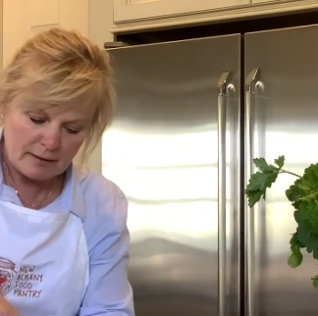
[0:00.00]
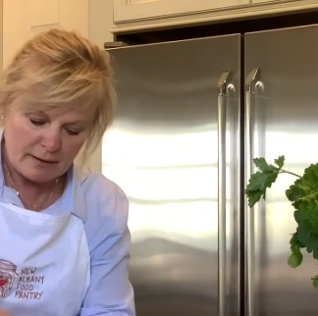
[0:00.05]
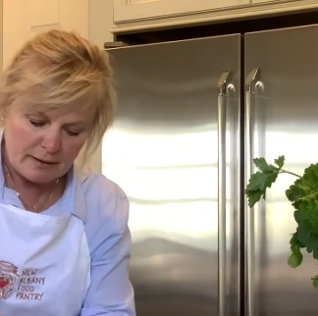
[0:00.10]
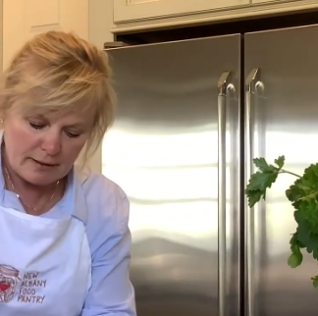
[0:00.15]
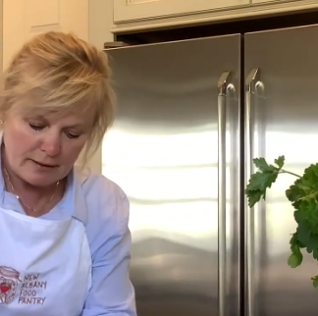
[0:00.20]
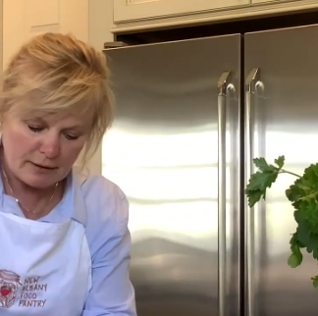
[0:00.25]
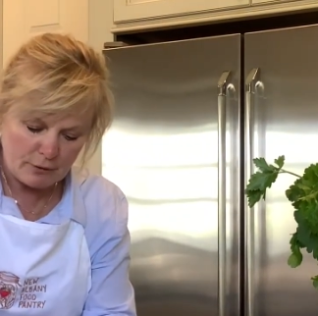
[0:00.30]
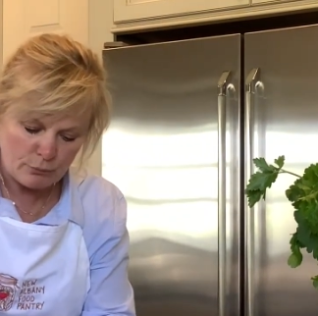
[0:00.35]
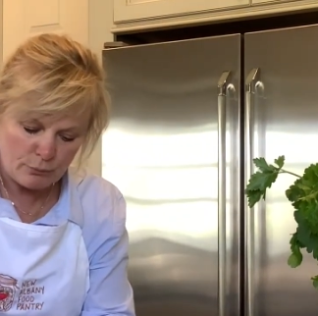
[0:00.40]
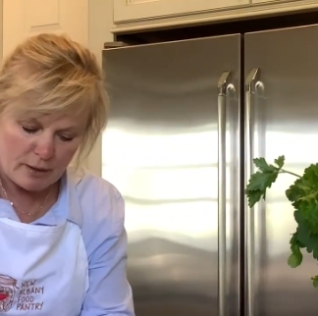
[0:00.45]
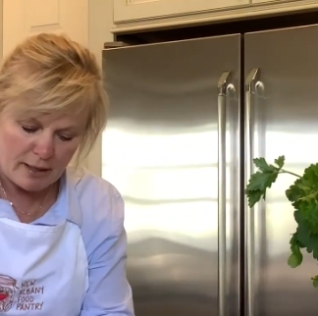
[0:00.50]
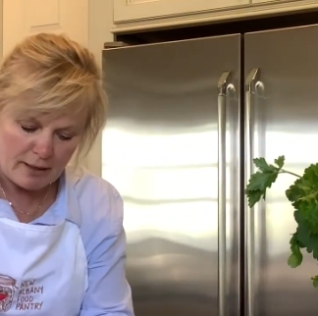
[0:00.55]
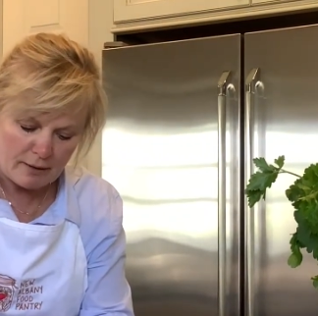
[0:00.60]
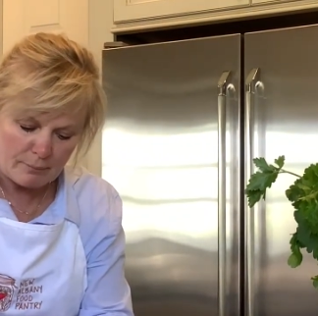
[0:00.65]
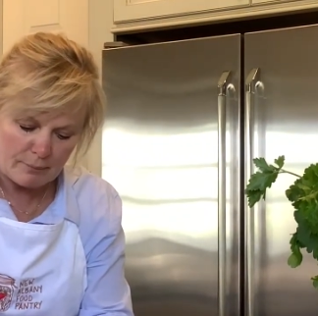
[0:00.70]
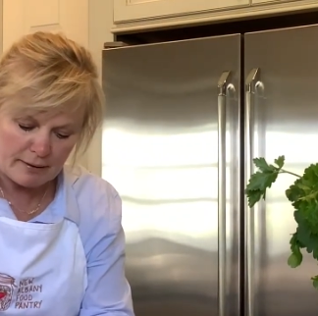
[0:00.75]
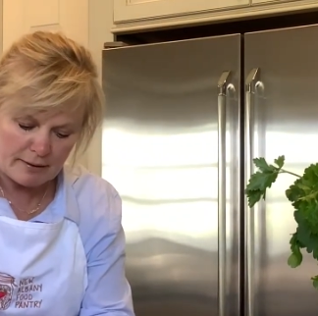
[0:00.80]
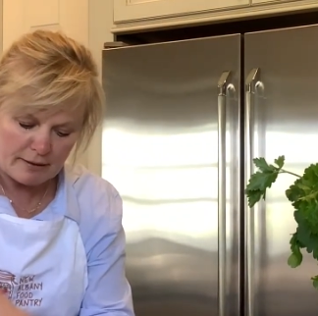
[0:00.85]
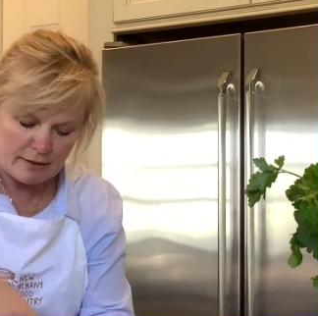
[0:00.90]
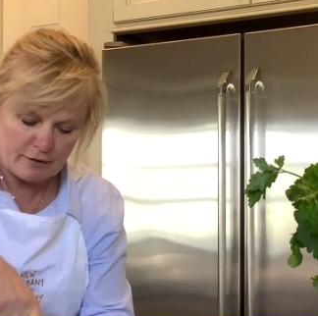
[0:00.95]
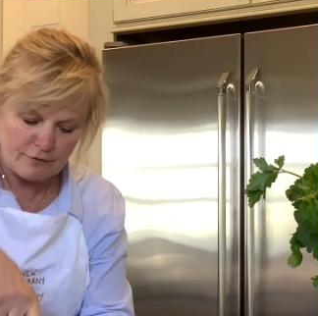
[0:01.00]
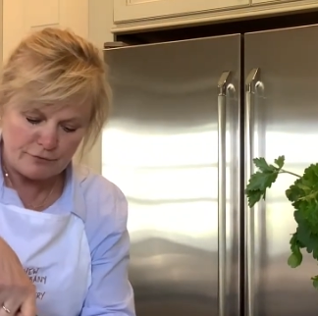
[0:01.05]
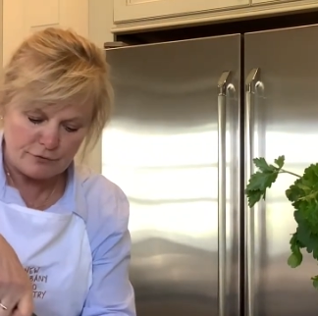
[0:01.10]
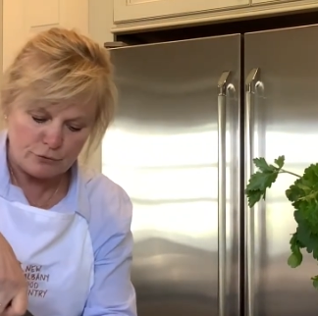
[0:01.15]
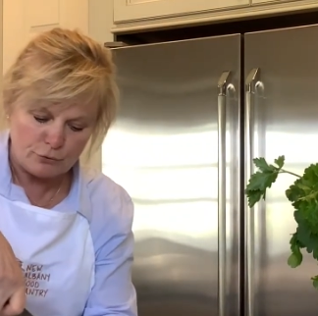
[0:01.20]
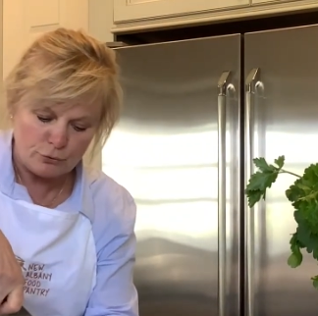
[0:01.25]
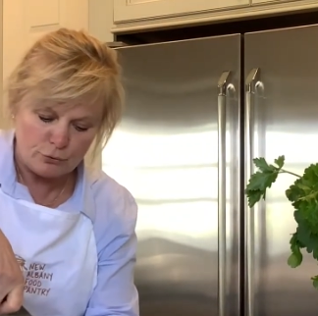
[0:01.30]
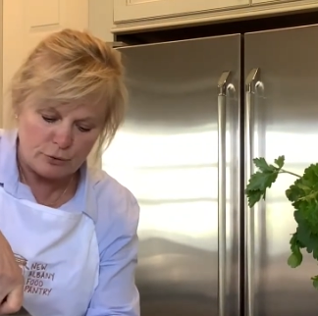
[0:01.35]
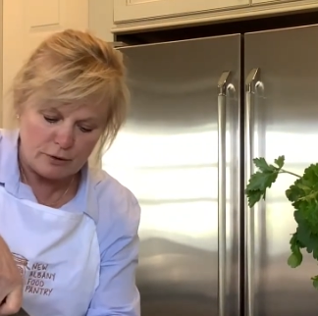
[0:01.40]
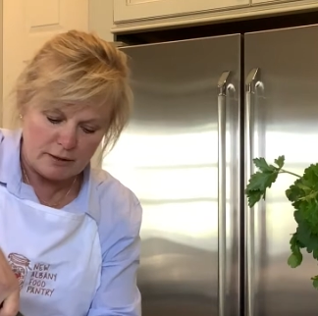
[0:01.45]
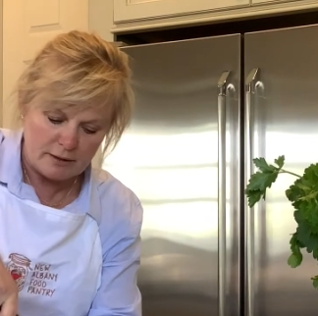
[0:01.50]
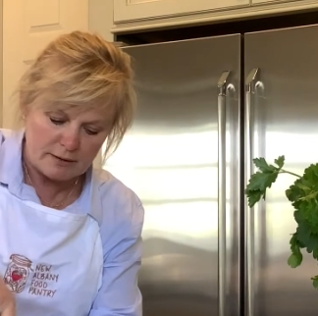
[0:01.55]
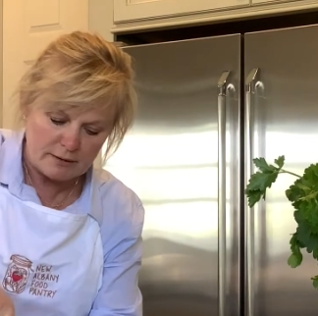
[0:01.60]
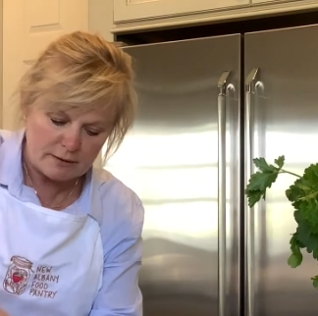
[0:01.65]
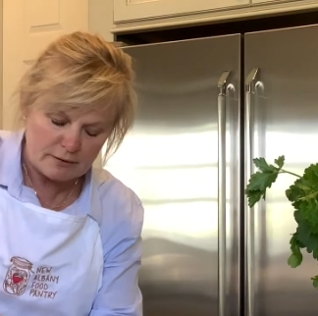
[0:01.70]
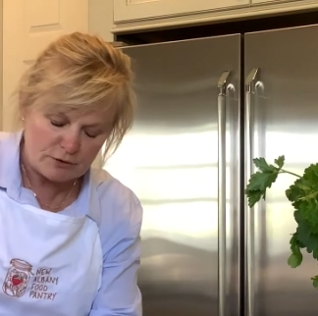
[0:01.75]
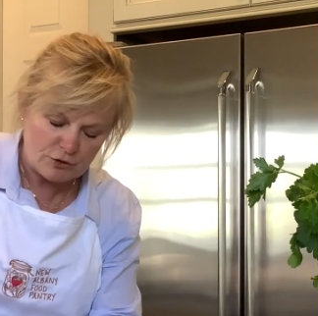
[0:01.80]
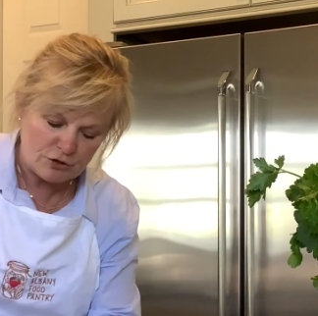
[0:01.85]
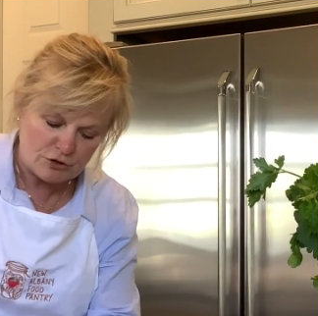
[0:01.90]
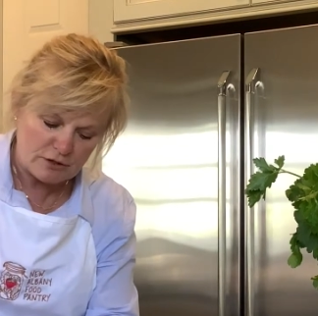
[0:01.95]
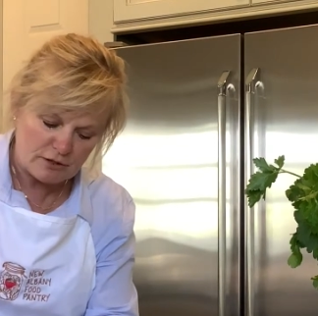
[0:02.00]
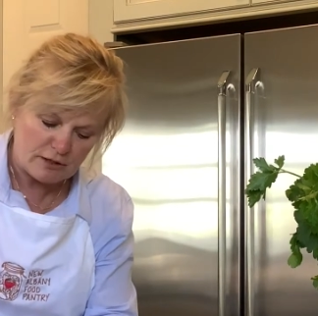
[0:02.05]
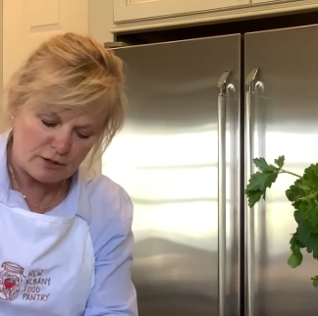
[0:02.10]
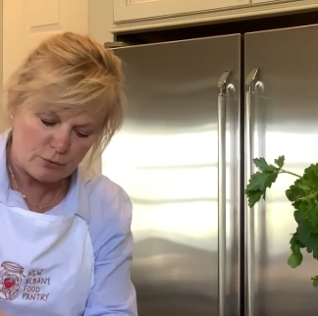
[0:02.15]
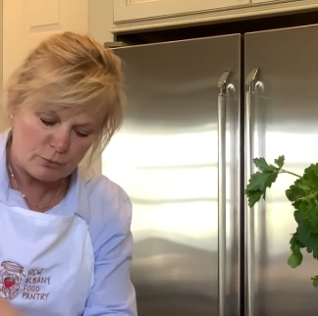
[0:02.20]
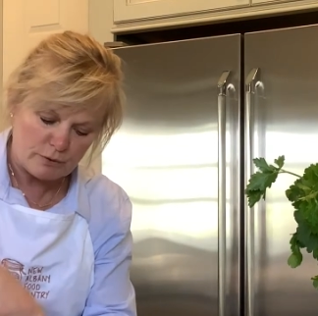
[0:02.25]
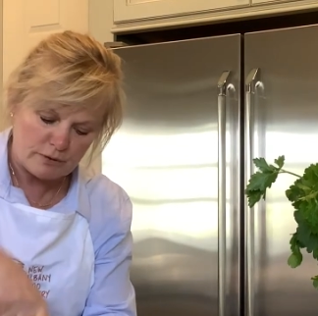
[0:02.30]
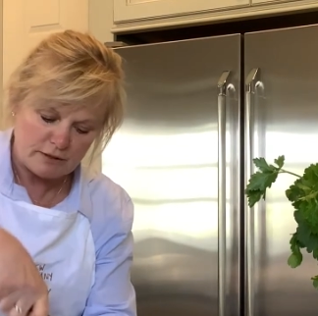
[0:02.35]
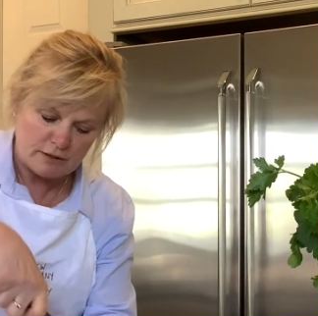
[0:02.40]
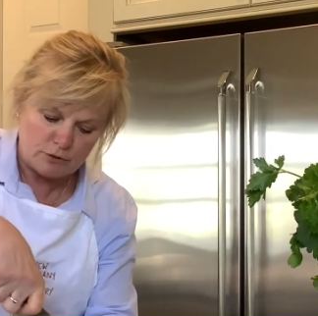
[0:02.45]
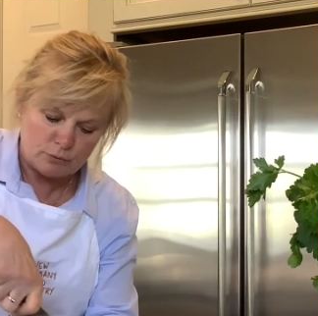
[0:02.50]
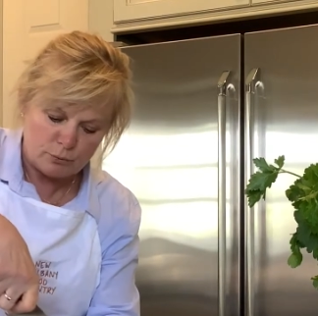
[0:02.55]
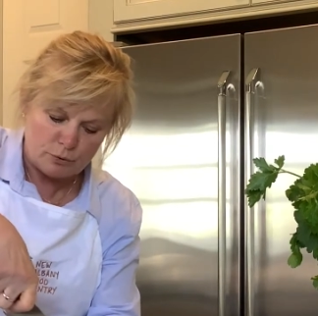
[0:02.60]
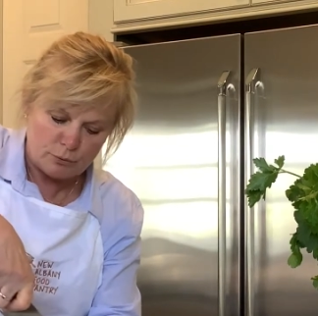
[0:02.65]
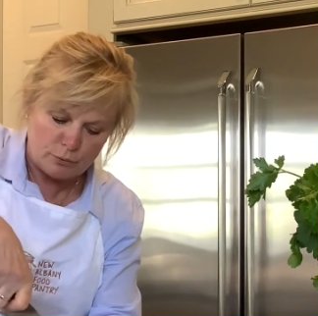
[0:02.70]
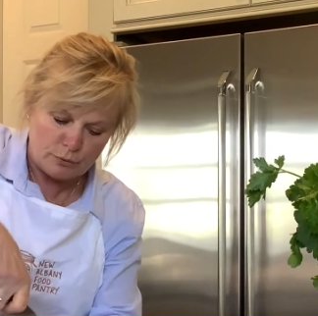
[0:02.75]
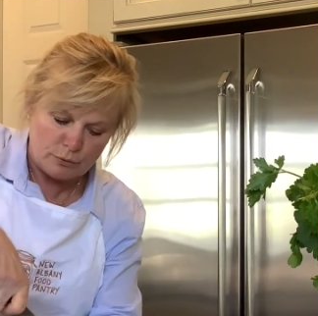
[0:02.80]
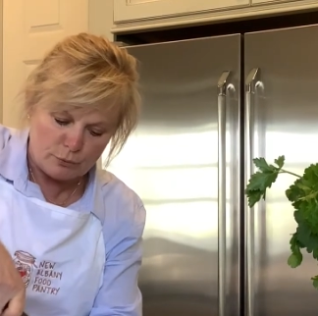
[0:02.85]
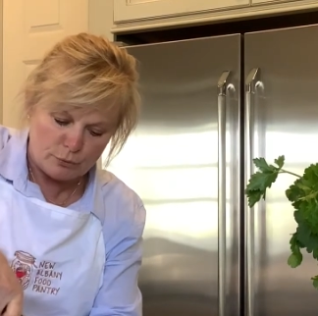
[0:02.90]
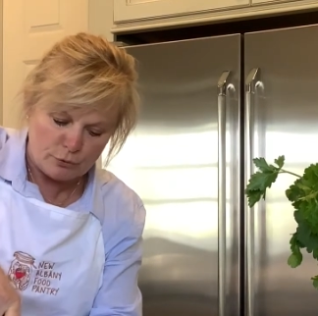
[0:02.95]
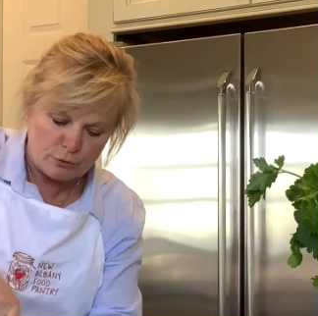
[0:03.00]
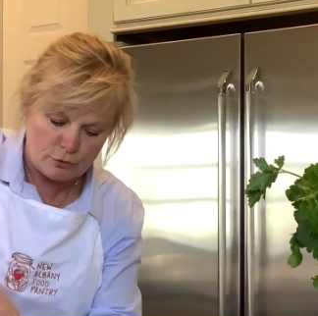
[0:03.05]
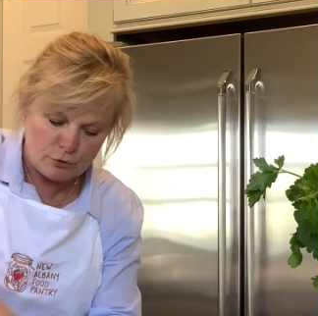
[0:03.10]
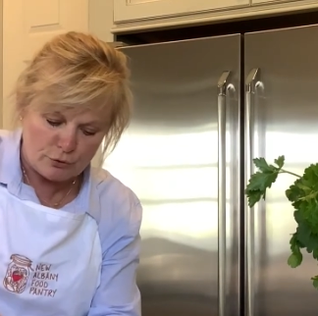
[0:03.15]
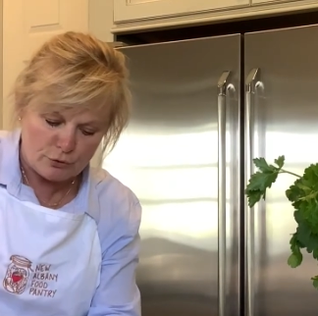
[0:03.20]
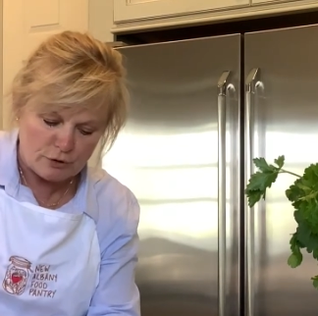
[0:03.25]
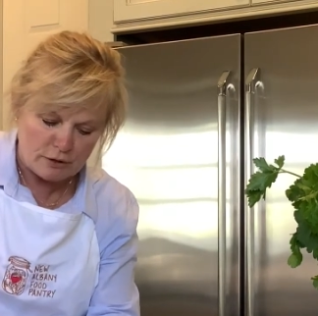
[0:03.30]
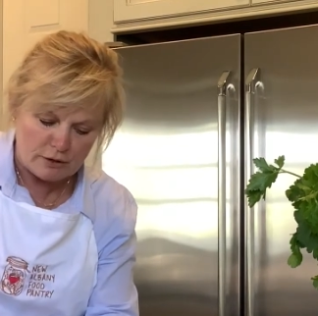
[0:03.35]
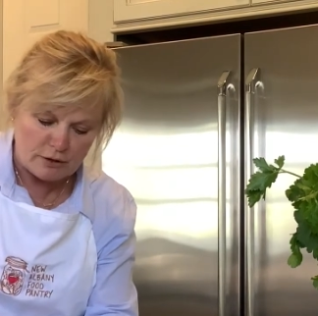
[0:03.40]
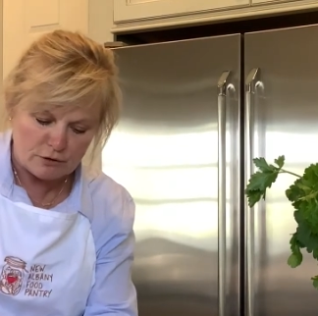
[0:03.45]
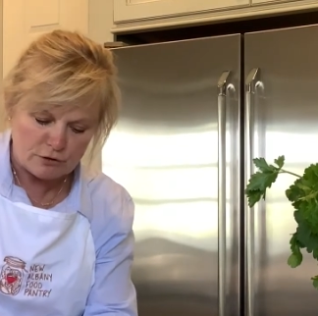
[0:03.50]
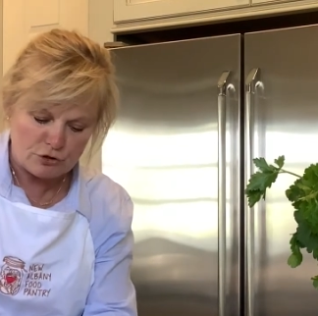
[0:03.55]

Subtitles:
and I rock my knife through it, just like we did when we were learning